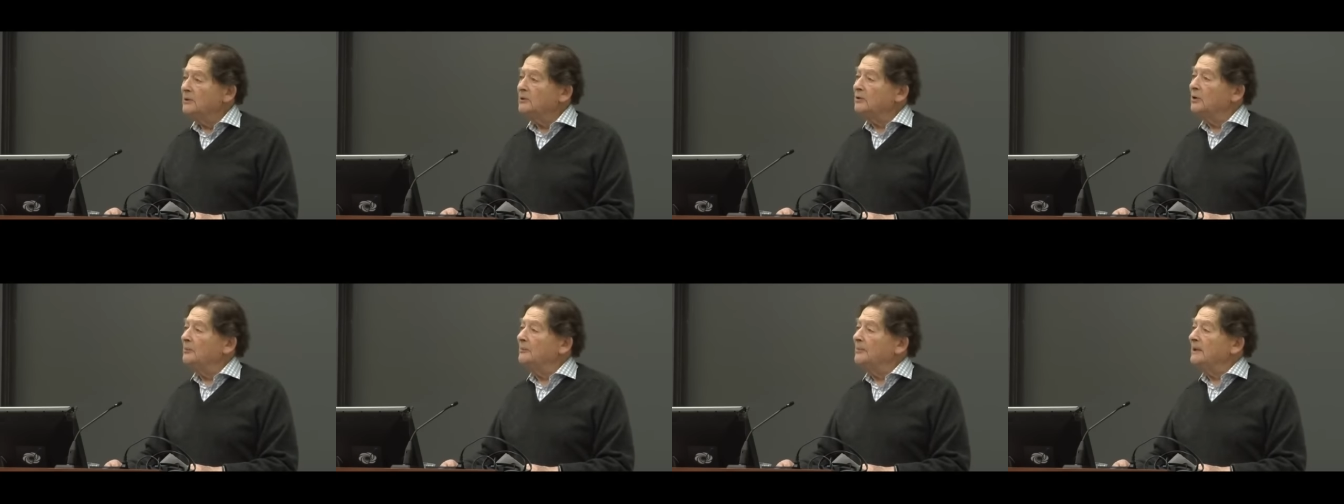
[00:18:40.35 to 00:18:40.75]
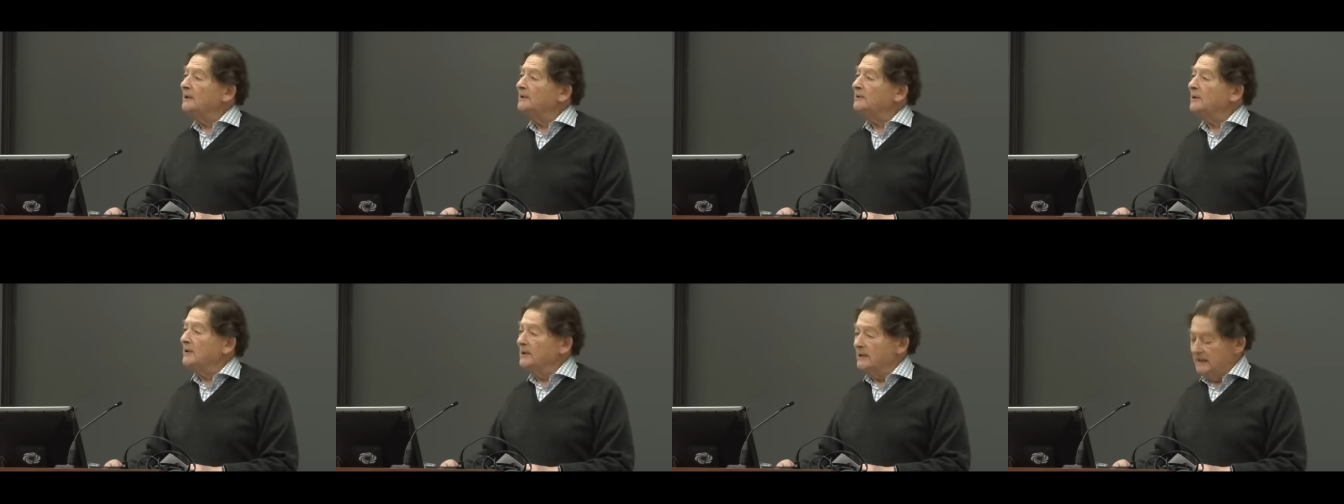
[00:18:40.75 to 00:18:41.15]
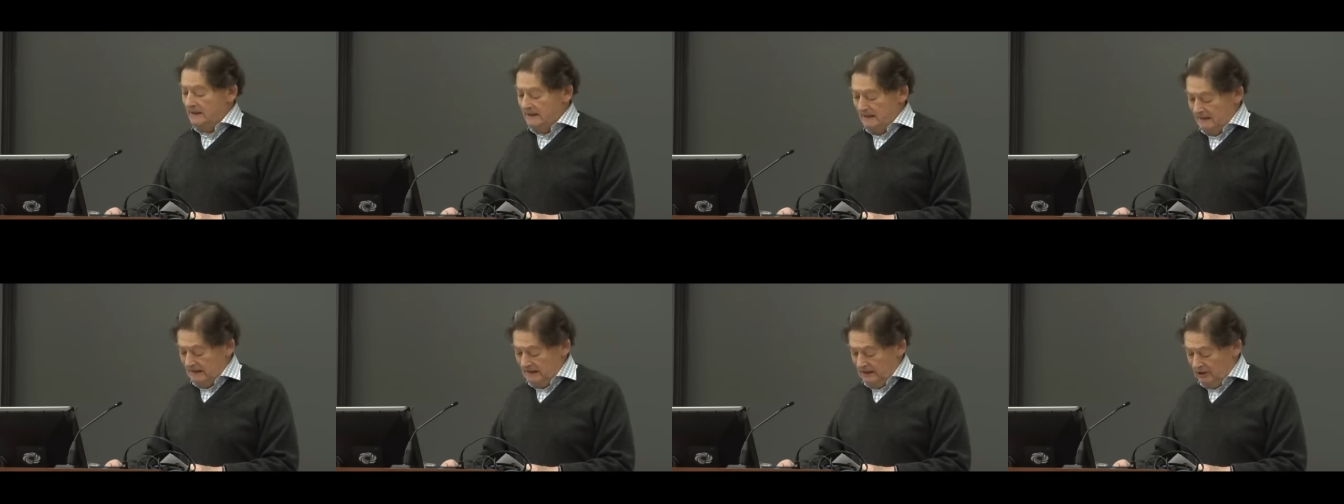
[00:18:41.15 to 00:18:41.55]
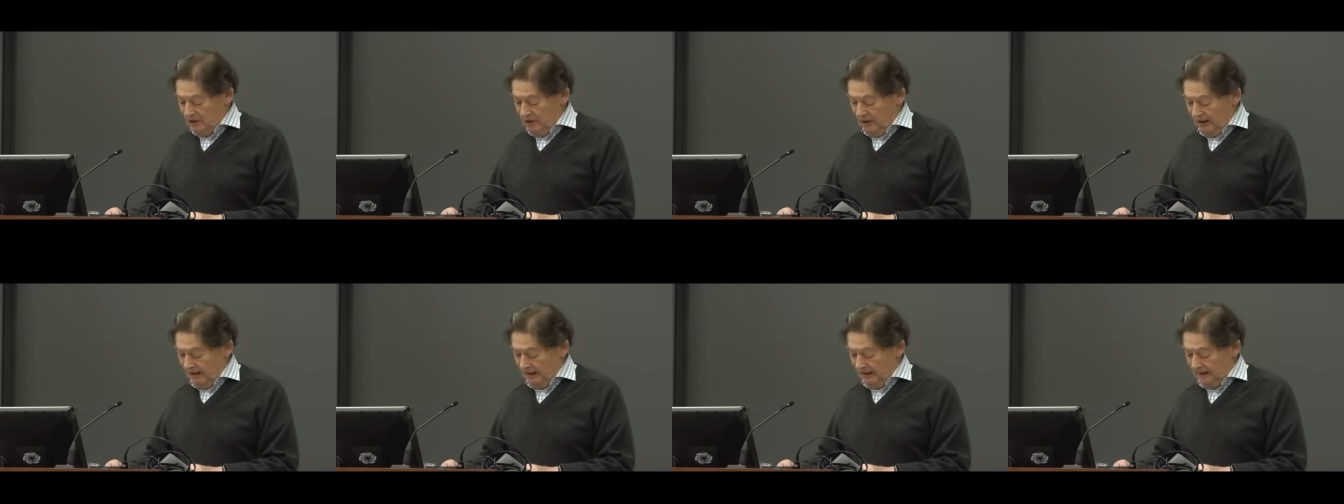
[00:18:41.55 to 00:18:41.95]
to appeal to the
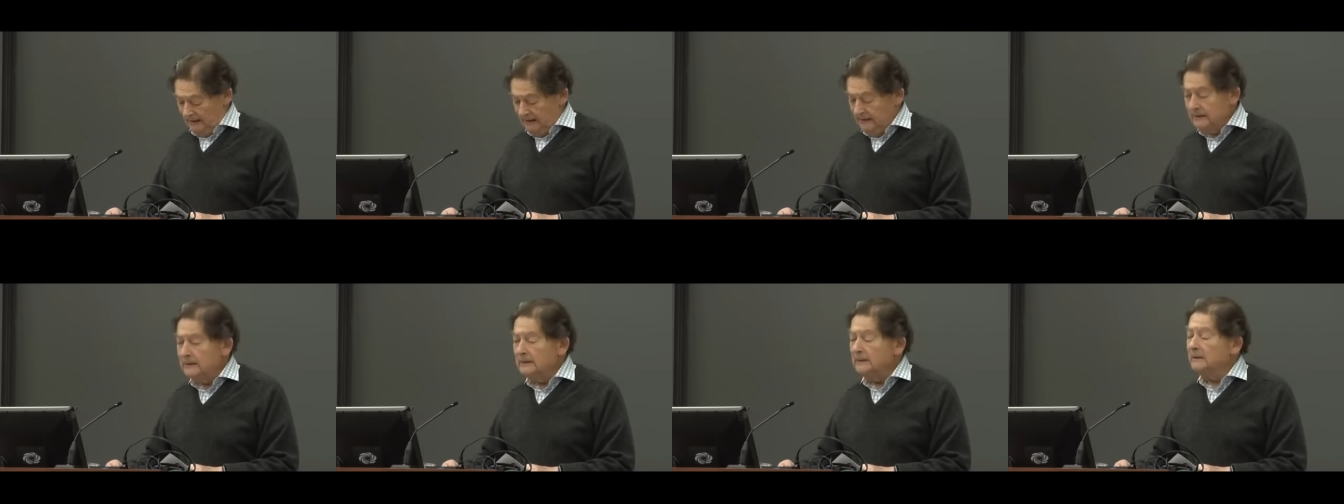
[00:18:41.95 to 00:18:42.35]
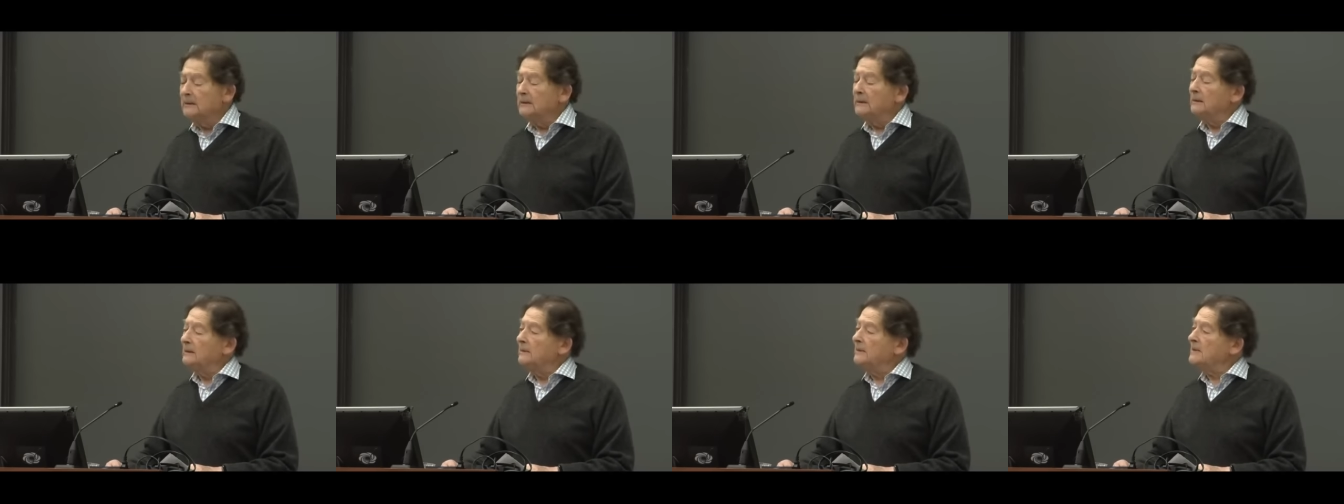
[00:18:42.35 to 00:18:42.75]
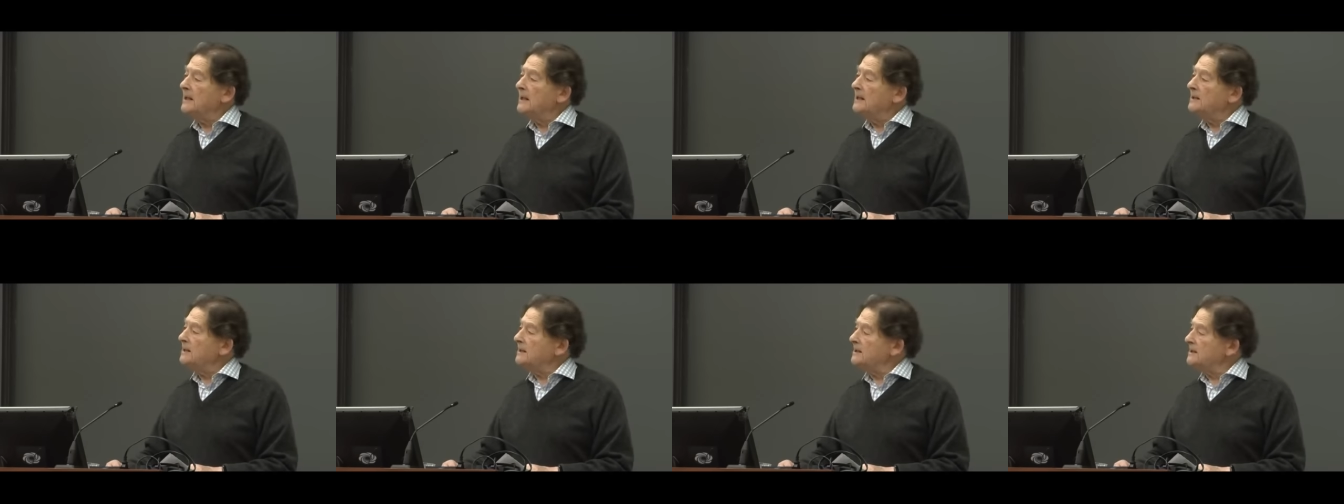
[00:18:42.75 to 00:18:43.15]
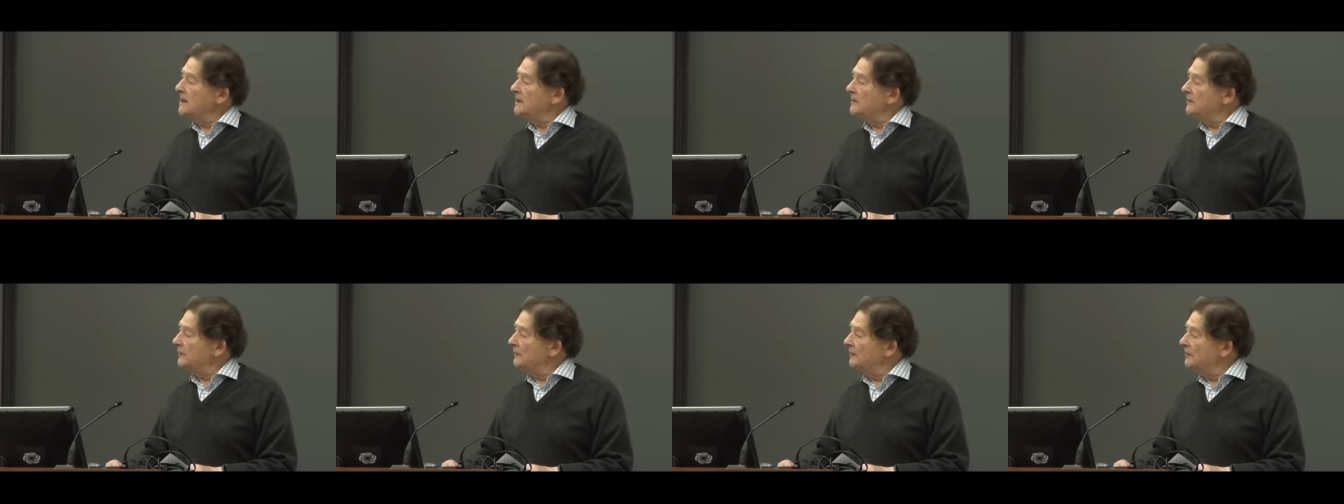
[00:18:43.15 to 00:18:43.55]
ECJ. And it was
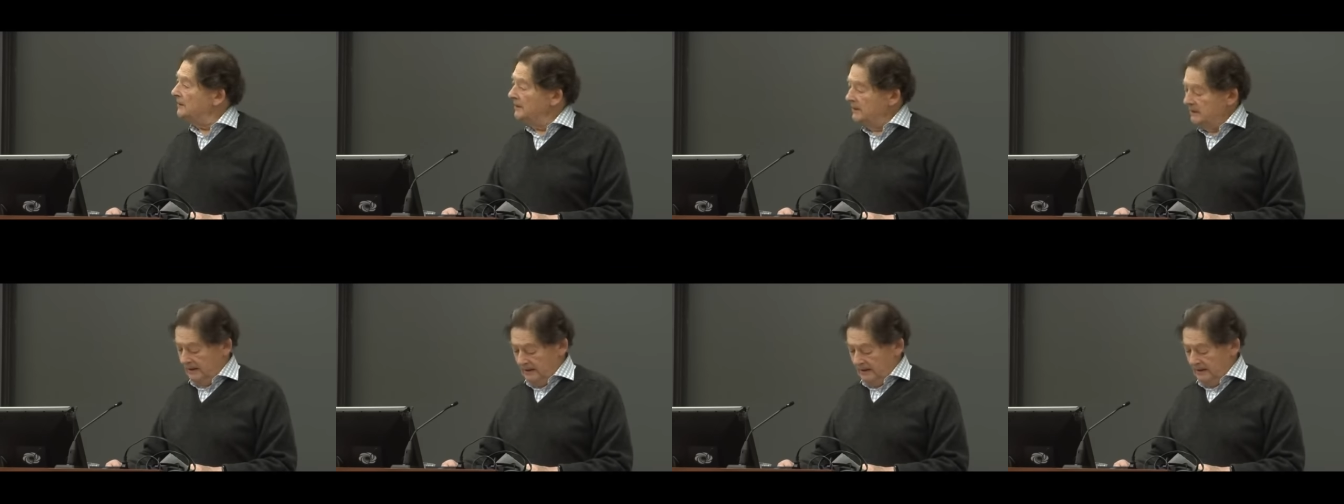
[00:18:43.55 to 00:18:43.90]
unsuccessful